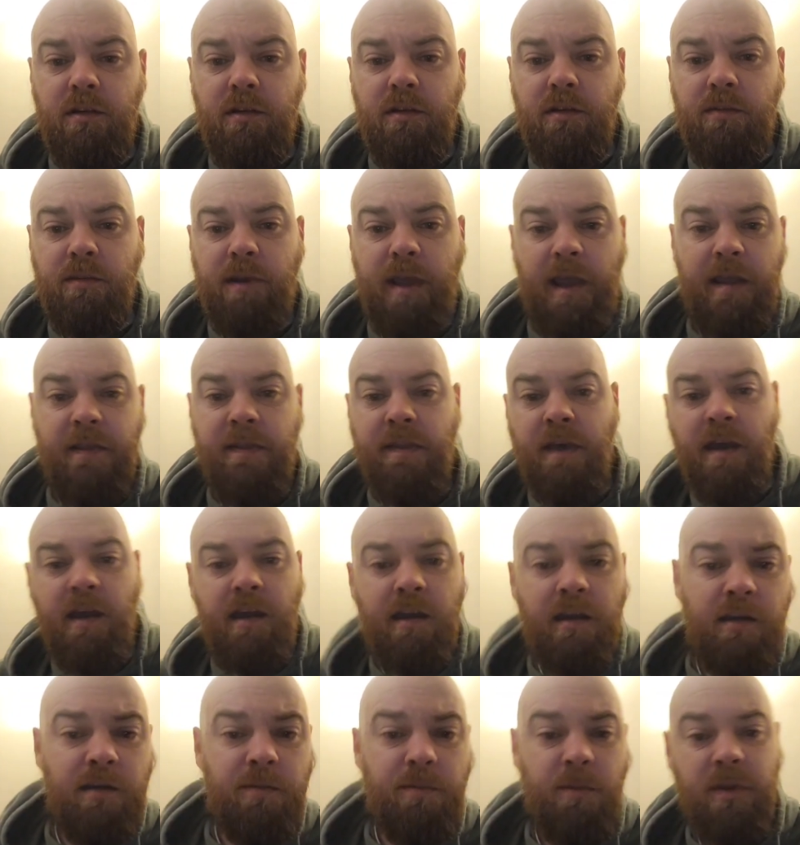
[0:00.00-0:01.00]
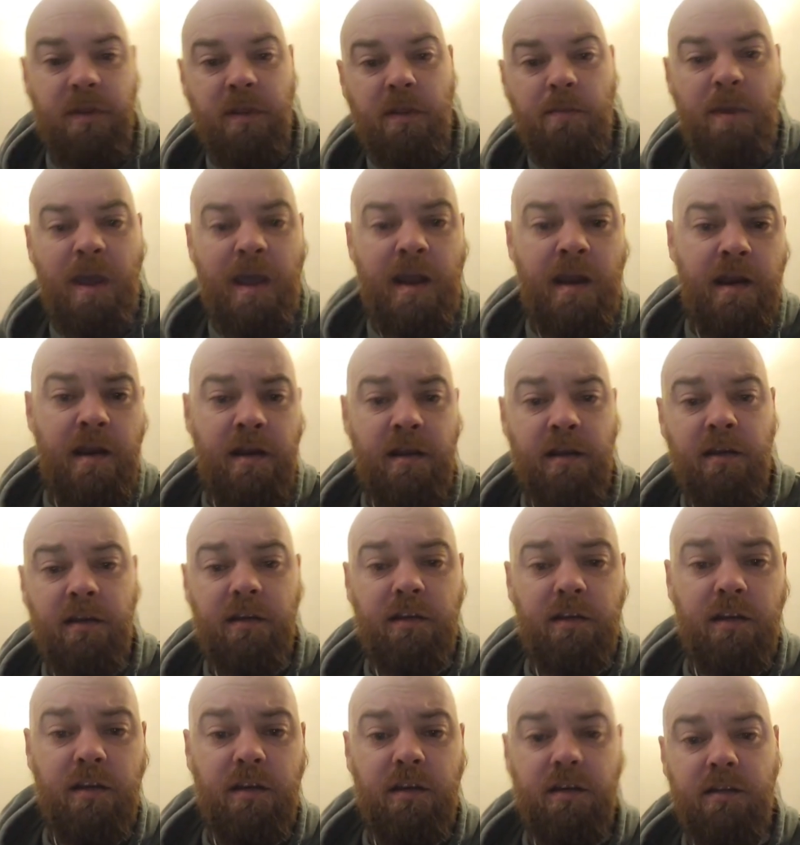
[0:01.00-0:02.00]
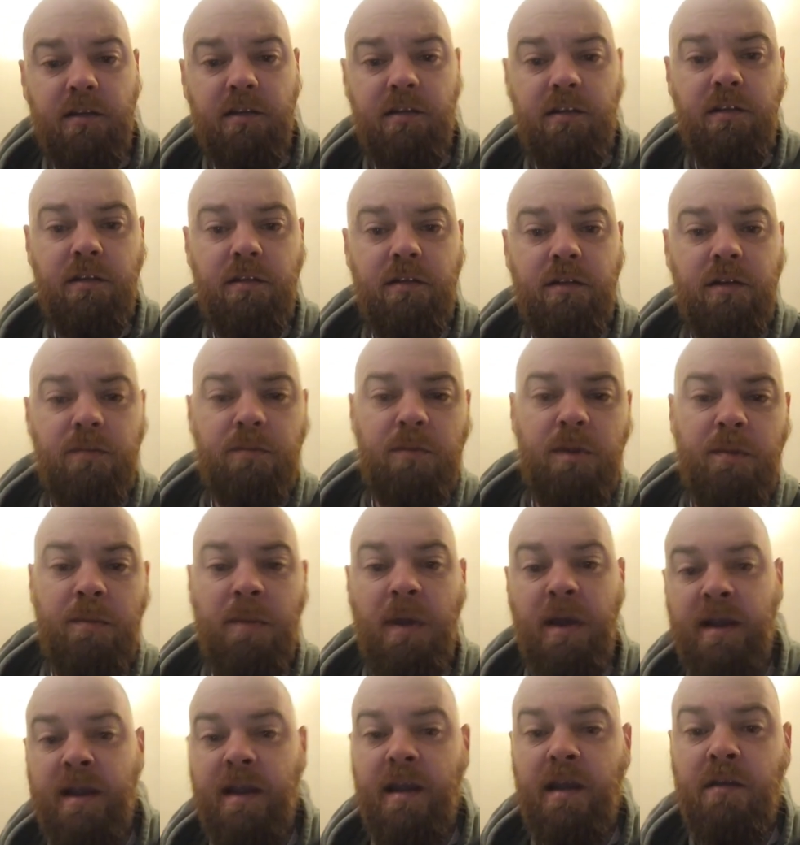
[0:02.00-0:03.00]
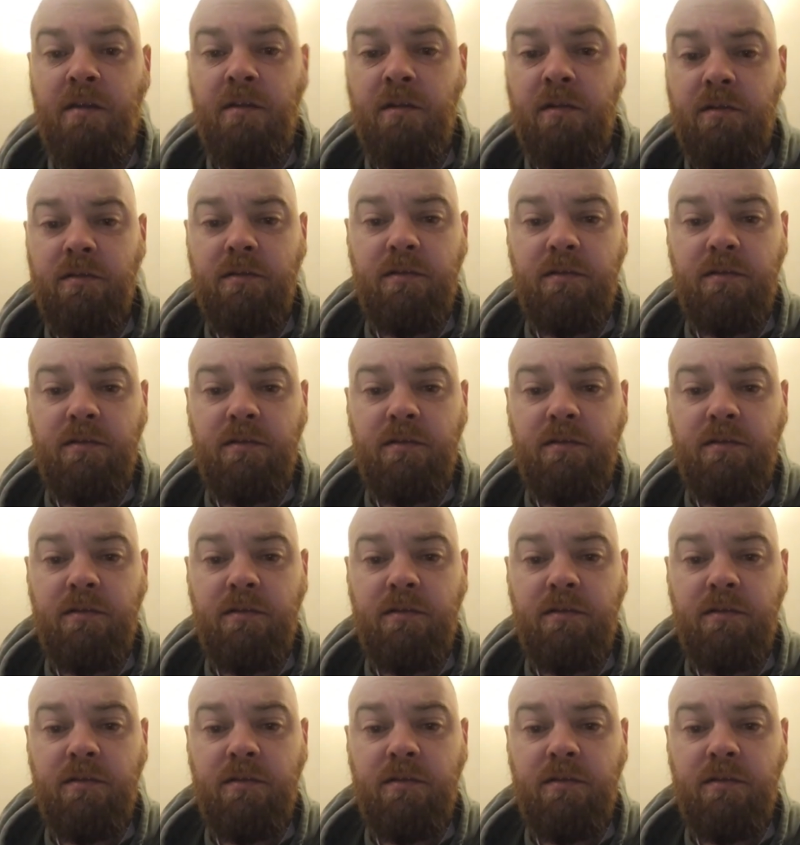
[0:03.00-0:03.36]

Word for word: I'm getting there. I'm on the mend. I'm going to be back out